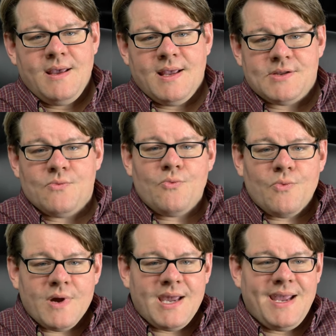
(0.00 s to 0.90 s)
is a
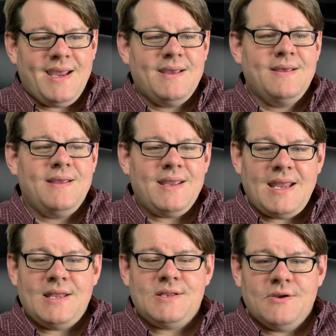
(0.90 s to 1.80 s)
way
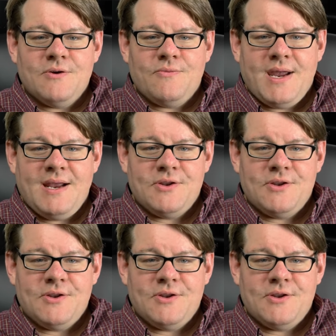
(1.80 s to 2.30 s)
easier way